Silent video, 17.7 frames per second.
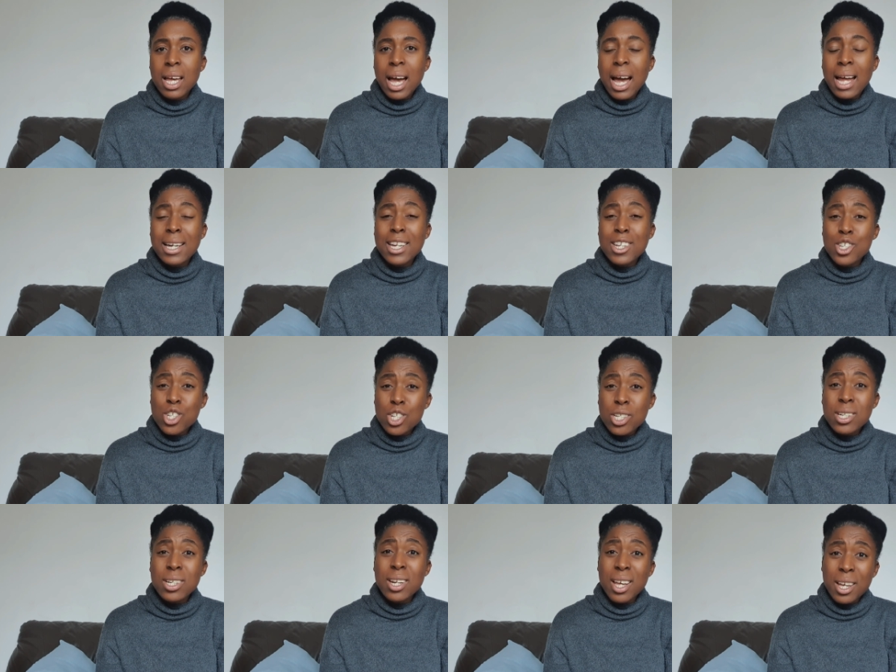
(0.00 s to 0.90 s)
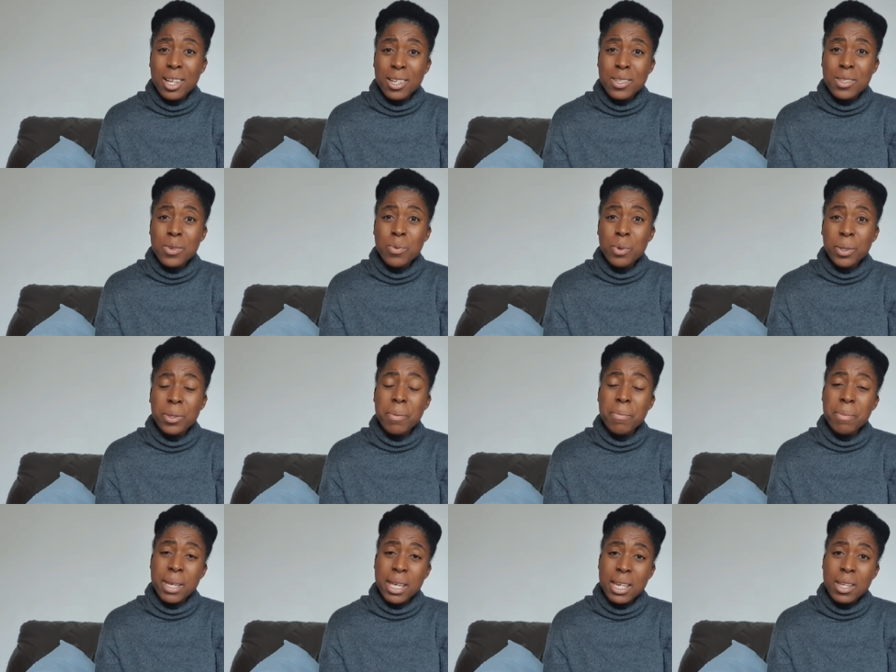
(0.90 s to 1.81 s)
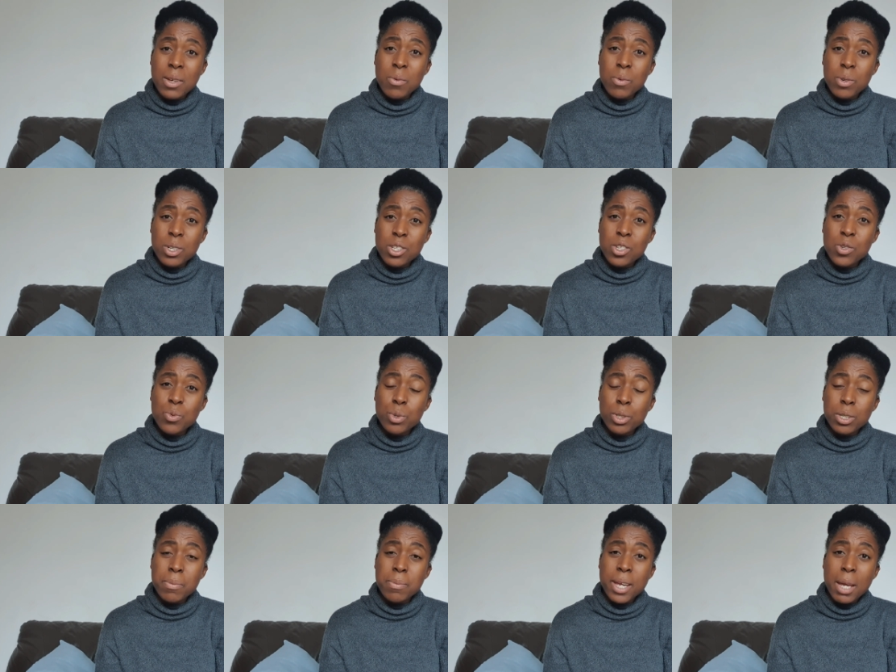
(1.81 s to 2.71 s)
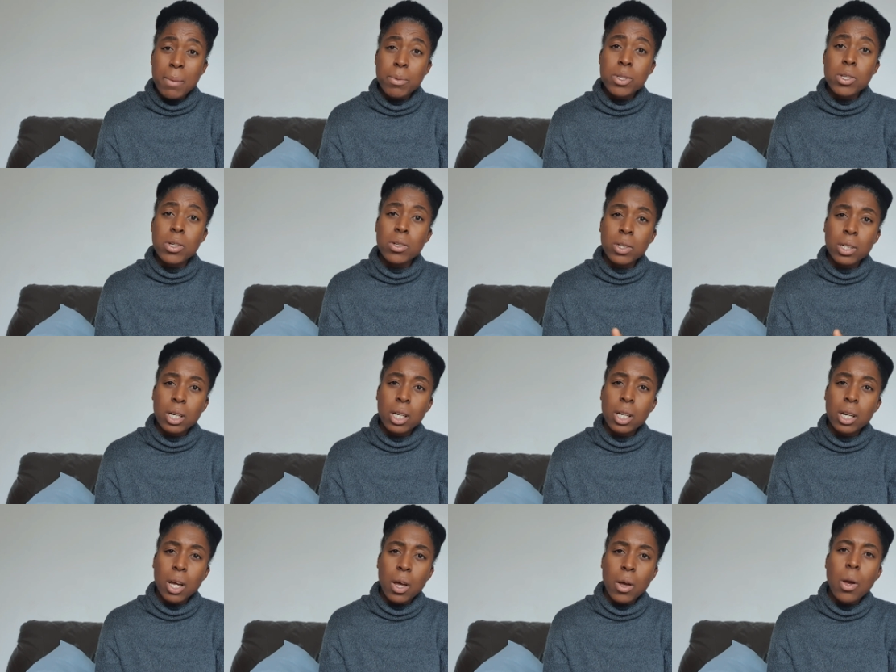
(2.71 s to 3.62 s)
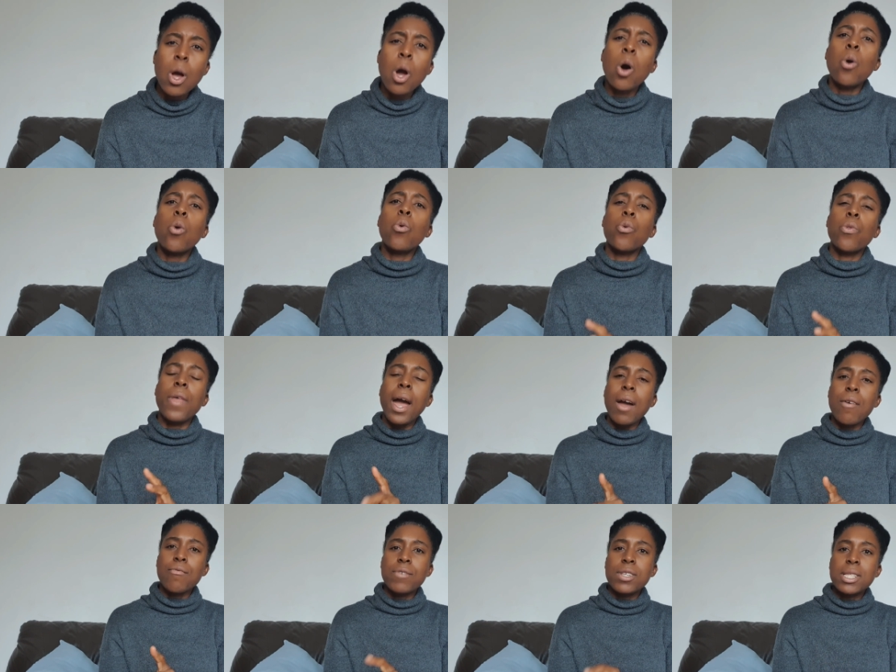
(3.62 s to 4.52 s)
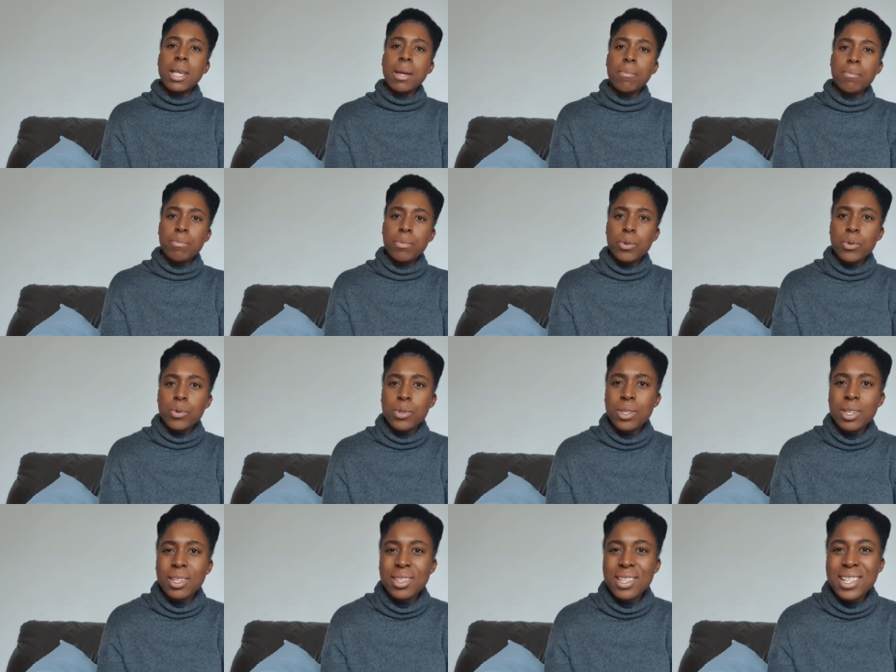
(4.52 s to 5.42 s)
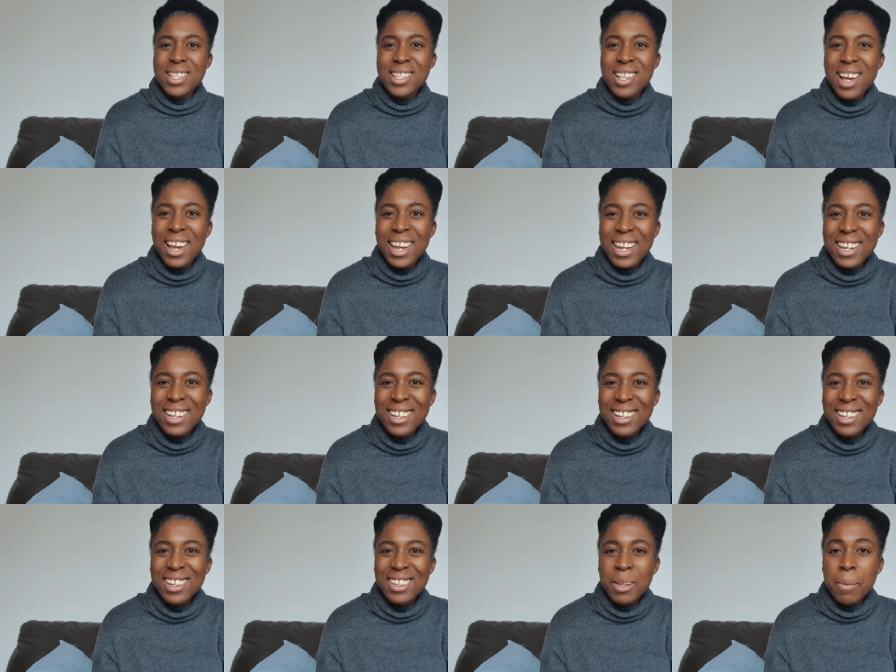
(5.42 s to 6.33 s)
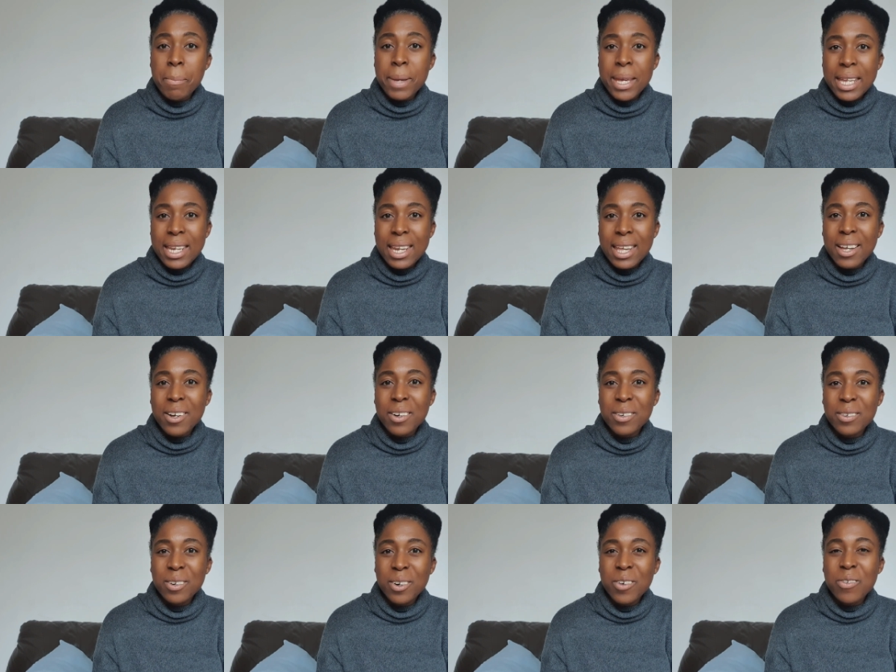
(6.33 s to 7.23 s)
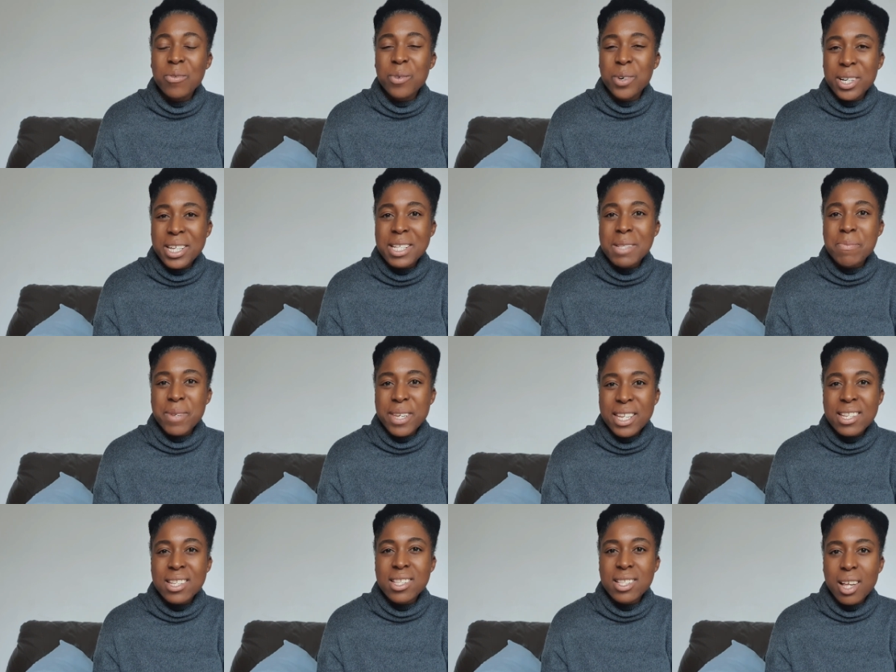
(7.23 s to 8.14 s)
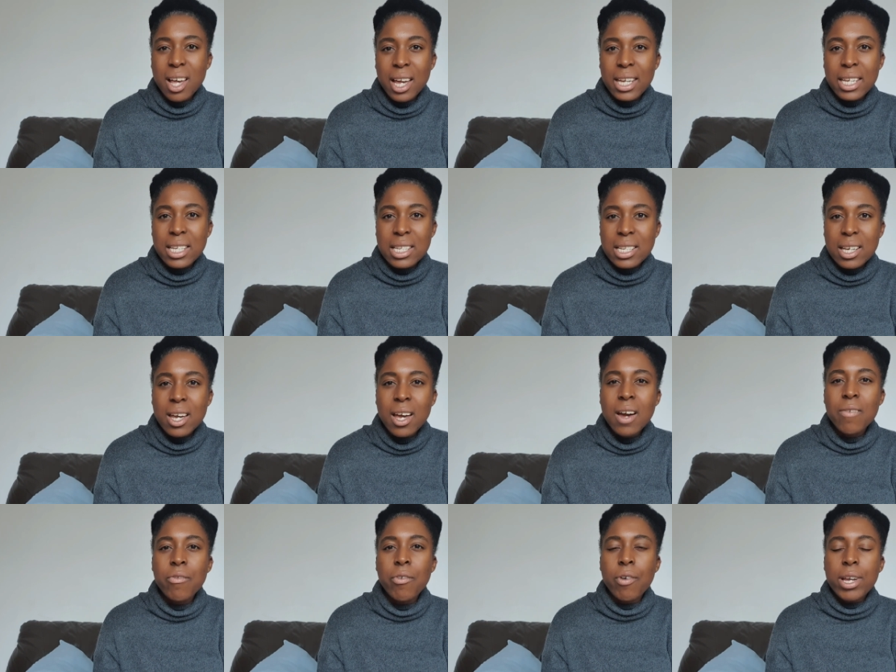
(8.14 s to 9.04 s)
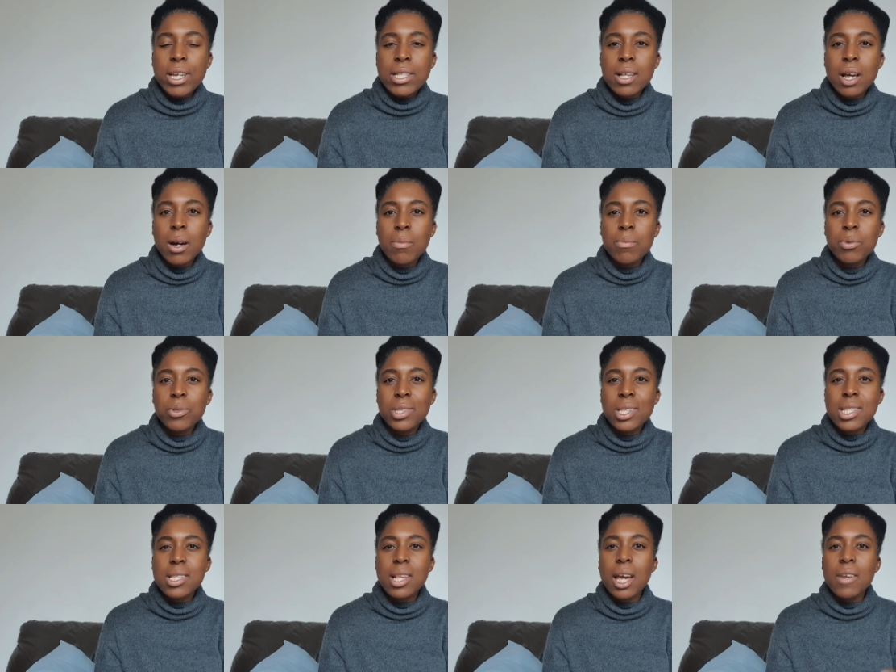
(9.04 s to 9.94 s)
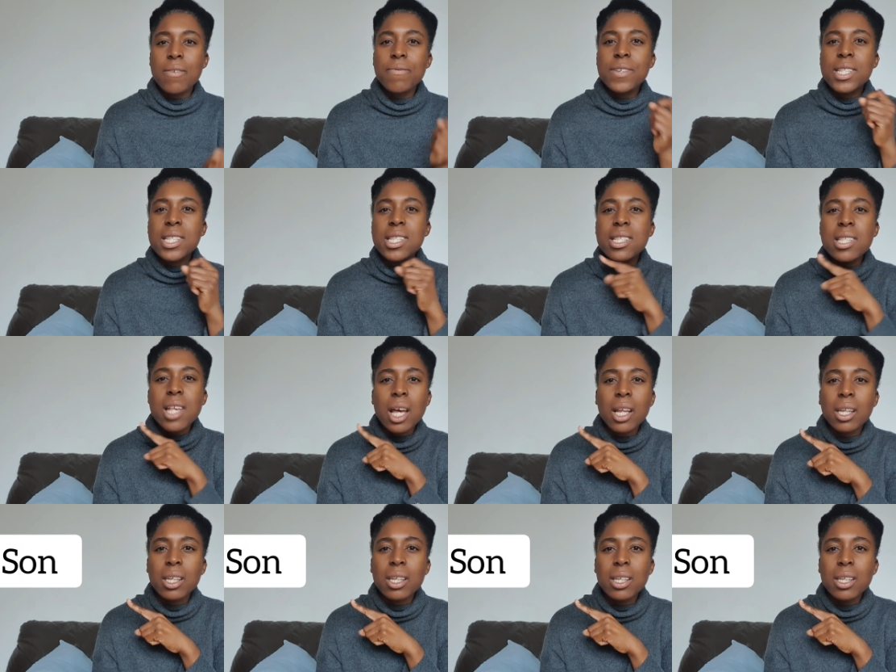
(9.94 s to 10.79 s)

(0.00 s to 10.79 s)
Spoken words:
unless you'd learnt what the meaning was. You wouldn't be able to look and go, oh, that resembles the sign, the meaning of what is being signed. For example, the sign for sun